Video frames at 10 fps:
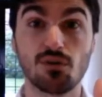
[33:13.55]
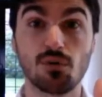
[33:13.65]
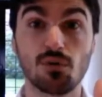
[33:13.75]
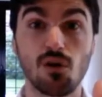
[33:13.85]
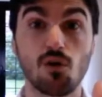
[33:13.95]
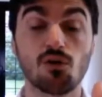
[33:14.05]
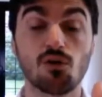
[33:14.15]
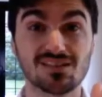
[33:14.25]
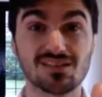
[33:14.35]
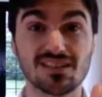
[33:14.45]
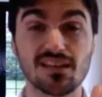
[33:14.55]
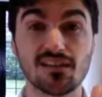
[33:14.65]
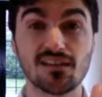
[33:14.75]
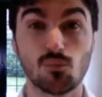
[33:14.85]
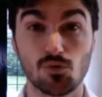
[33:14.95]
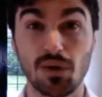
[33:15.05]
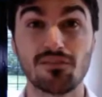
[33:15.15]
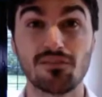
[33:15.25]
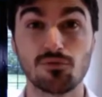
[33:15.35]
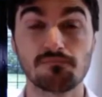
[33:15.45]
thumb along her skin was
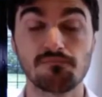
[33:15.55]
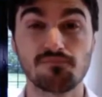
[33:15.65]
painful.